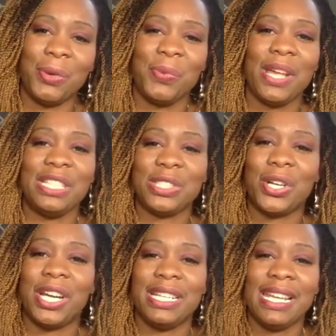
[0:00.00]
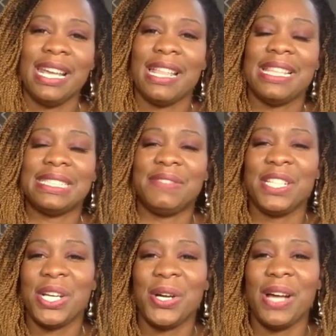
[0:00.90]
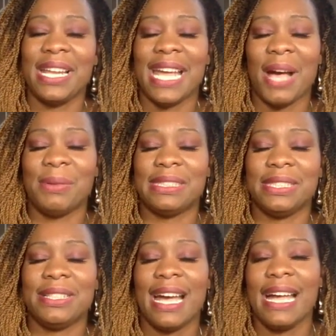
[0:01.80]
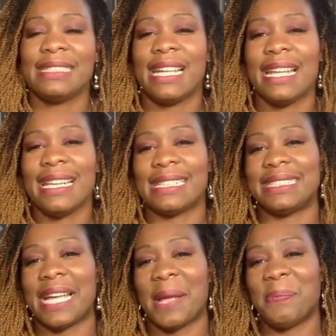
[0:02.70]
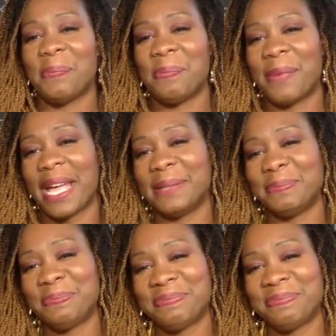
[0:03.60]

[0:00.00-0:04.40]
Hope you enjoyed this video and I will see you guys next time. Bye.